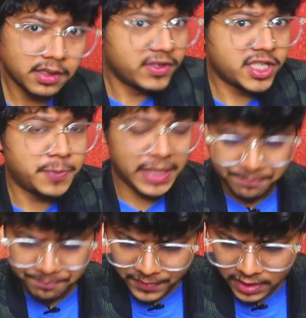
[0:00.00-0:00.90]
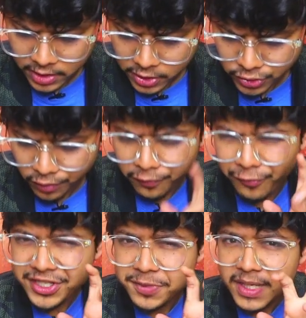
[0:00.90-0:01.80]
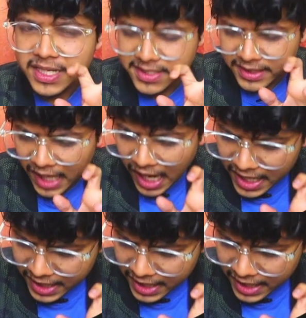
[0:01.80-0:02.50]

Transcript: which is B. So which means that I,